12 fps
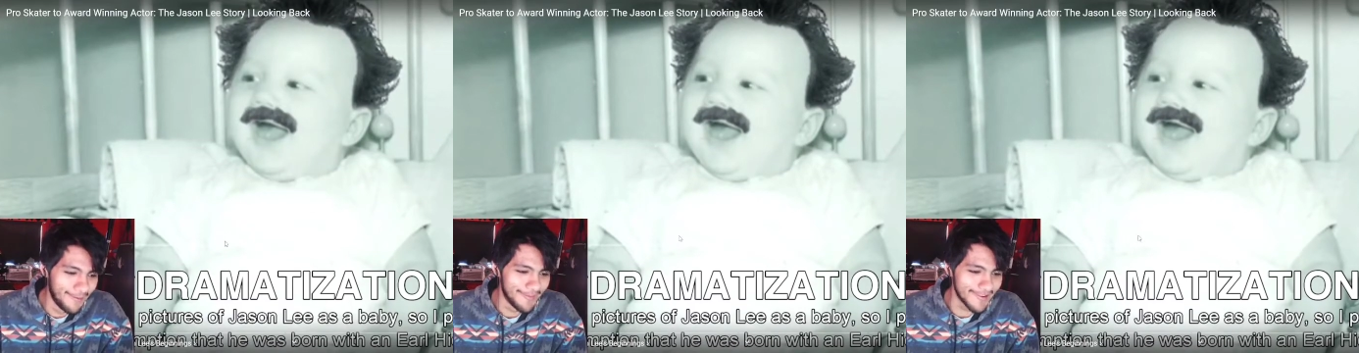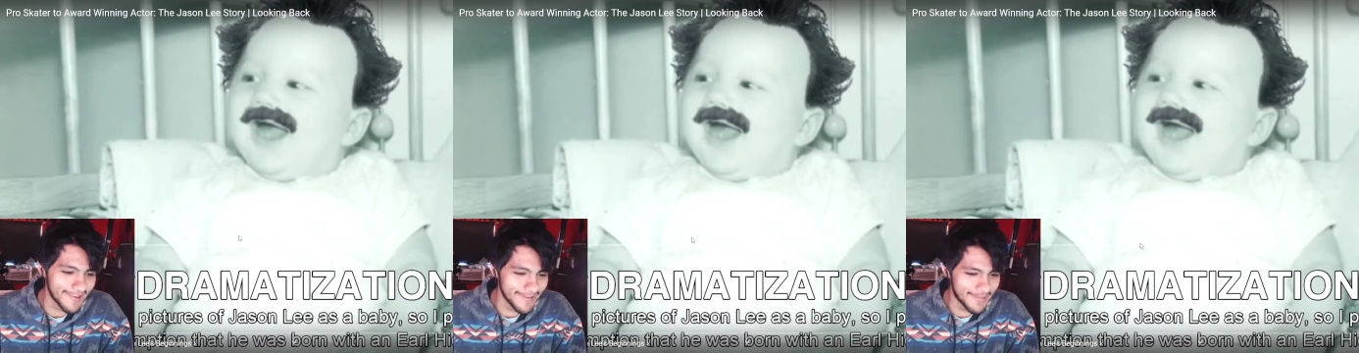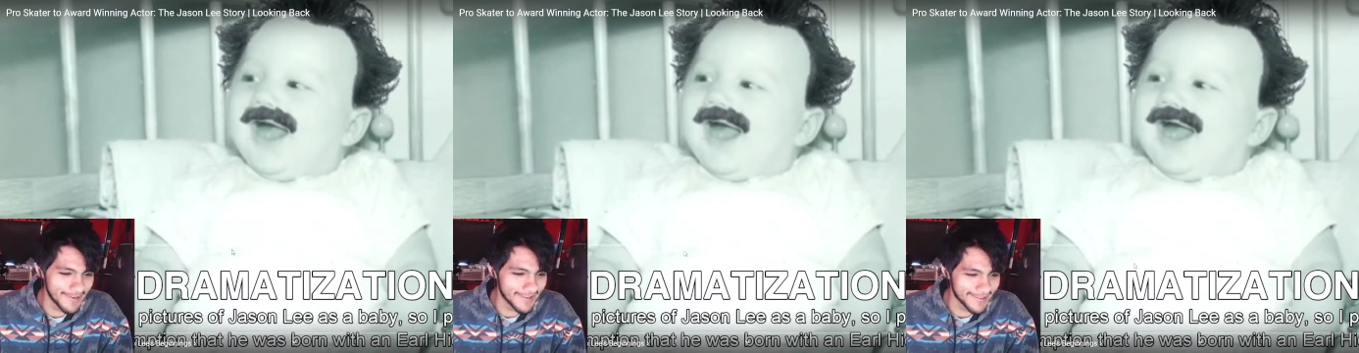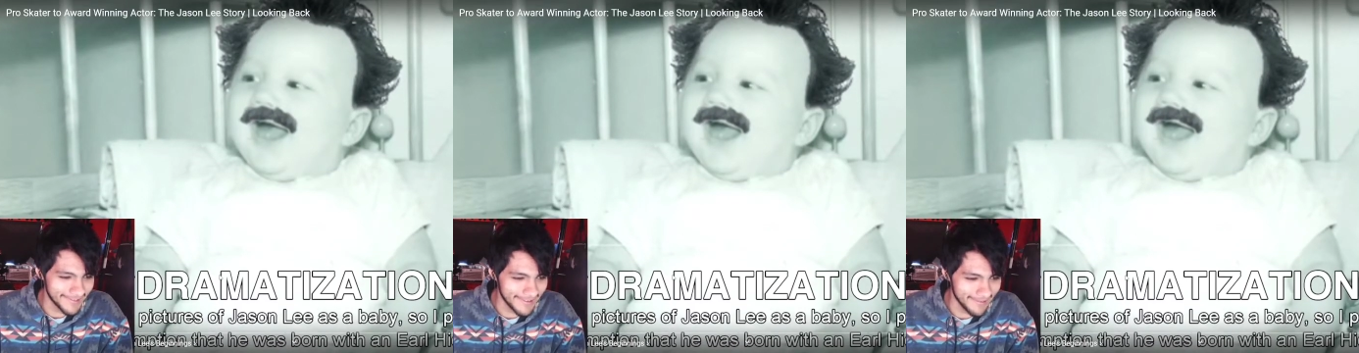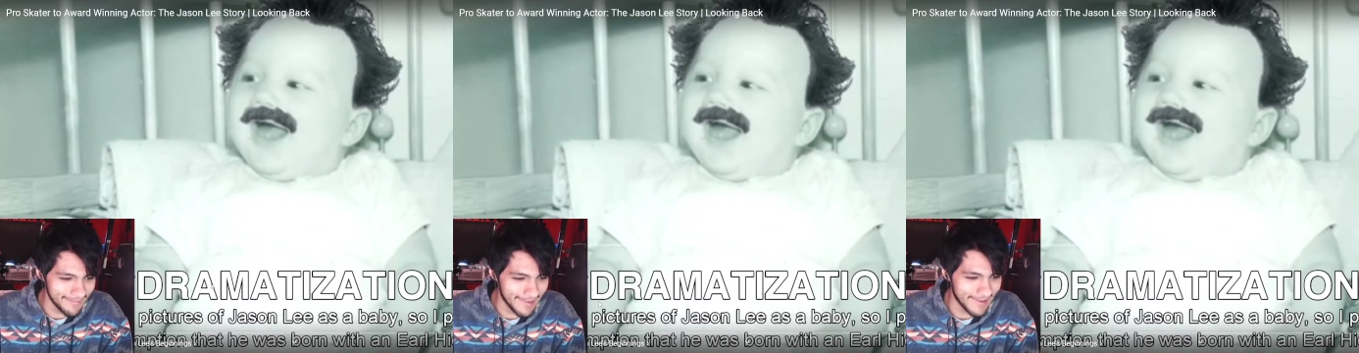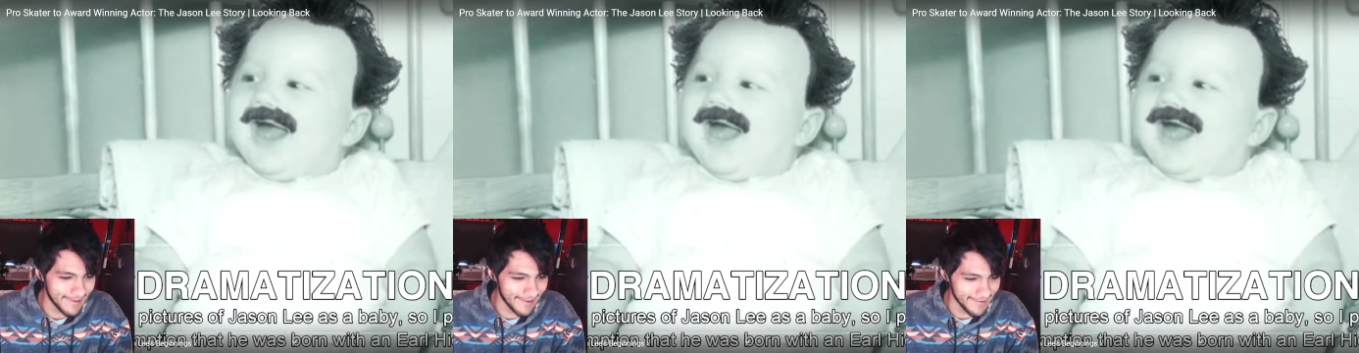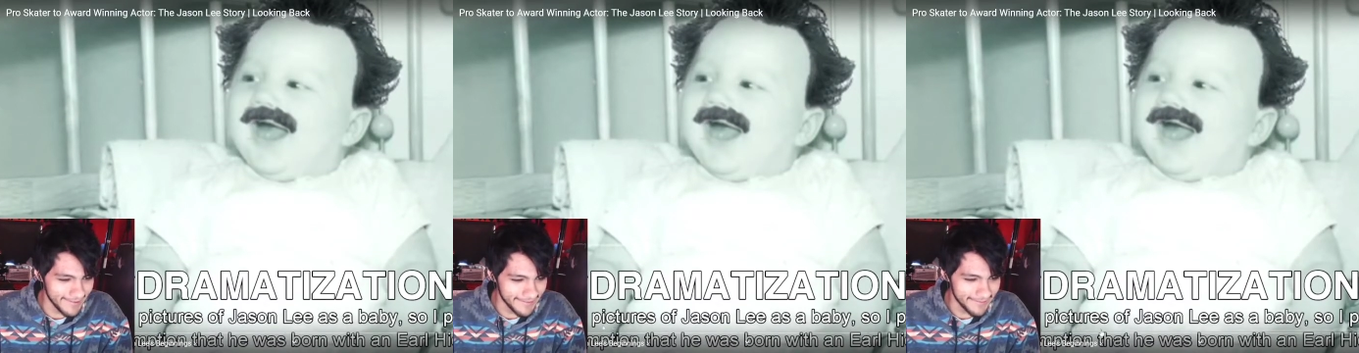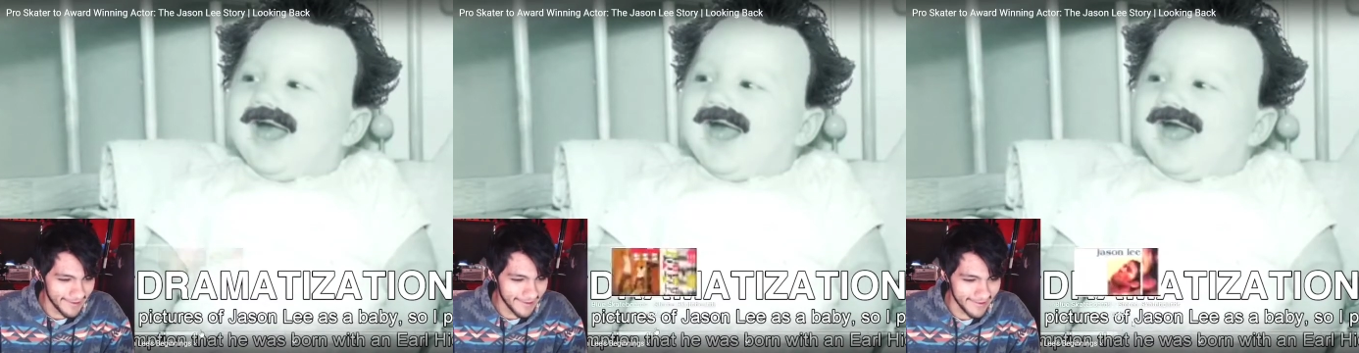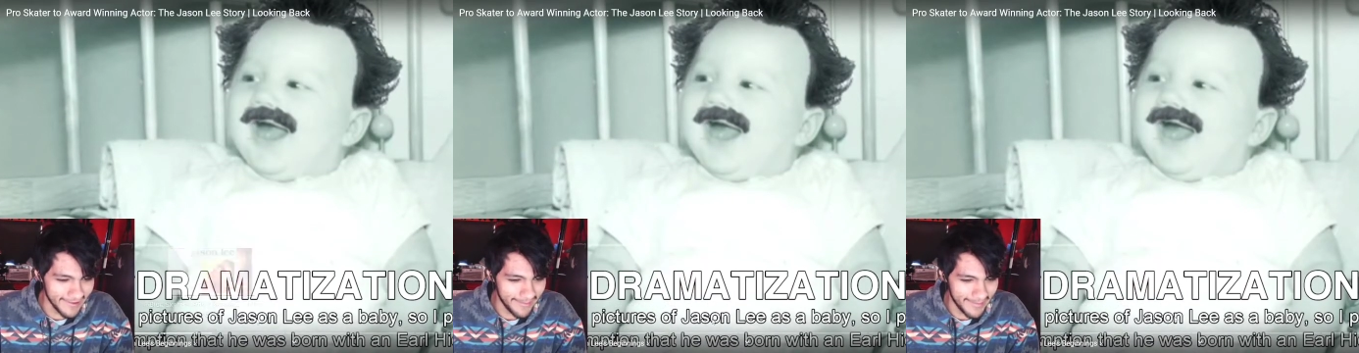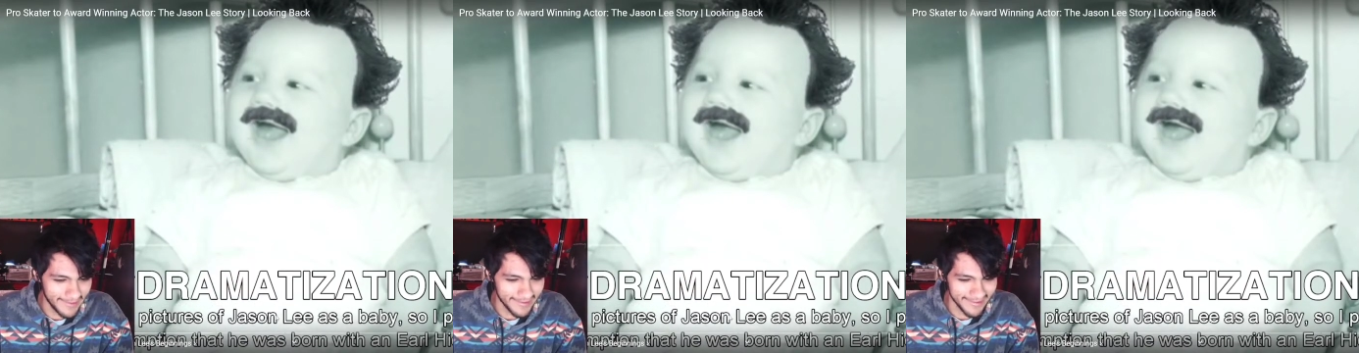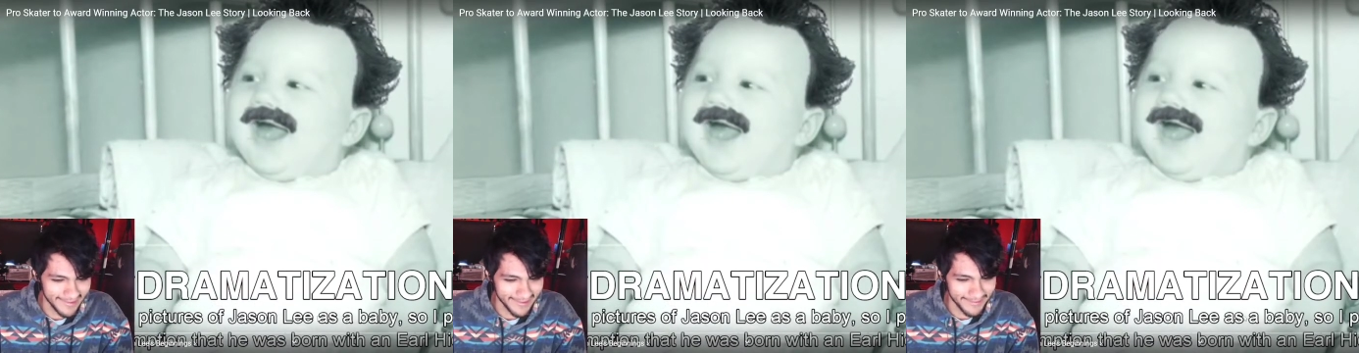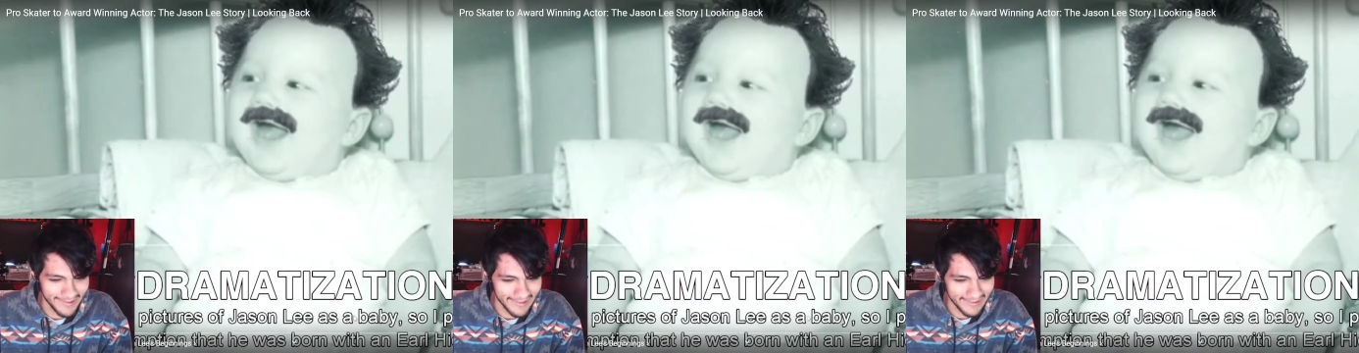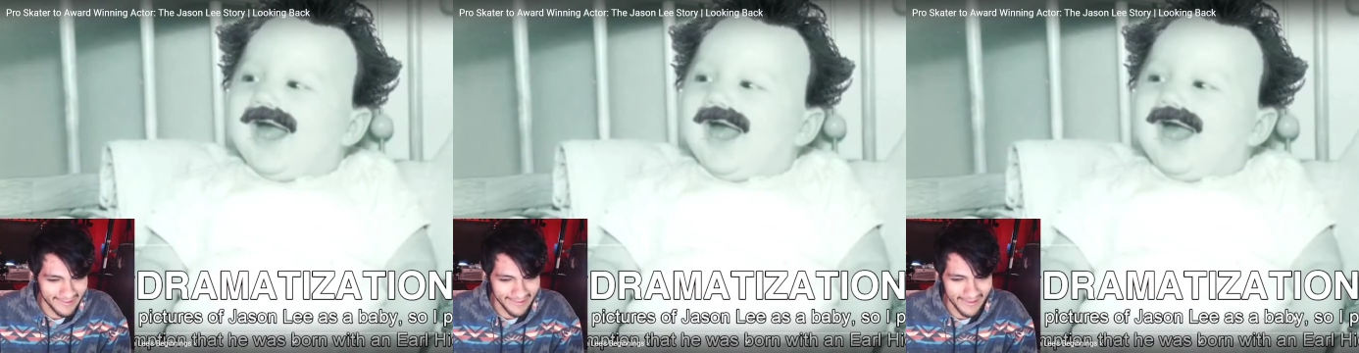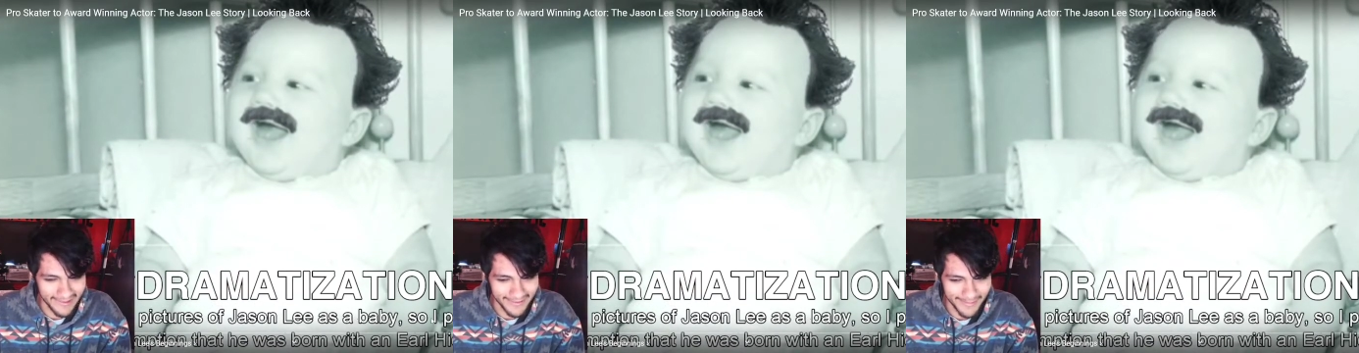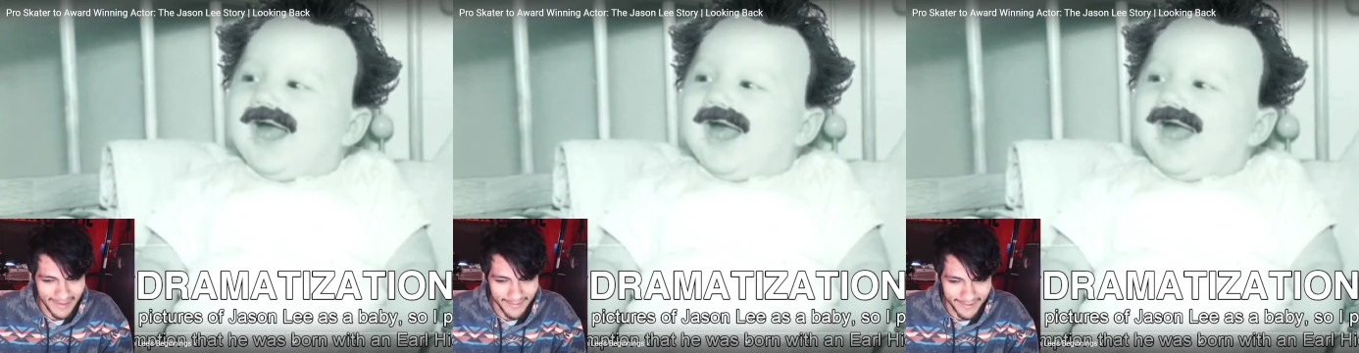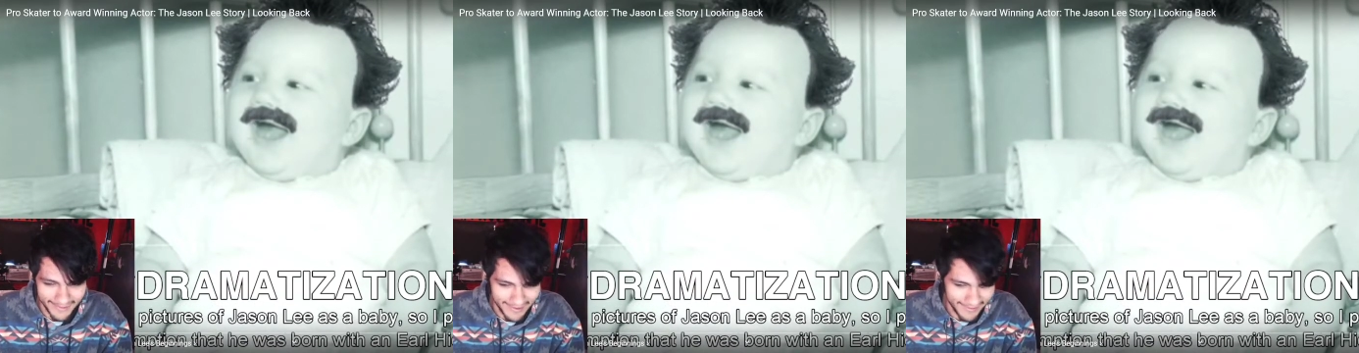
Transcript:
Speaker 1: what a picture he made. I couldn't find any pictures of Jason Lee as a baby, so I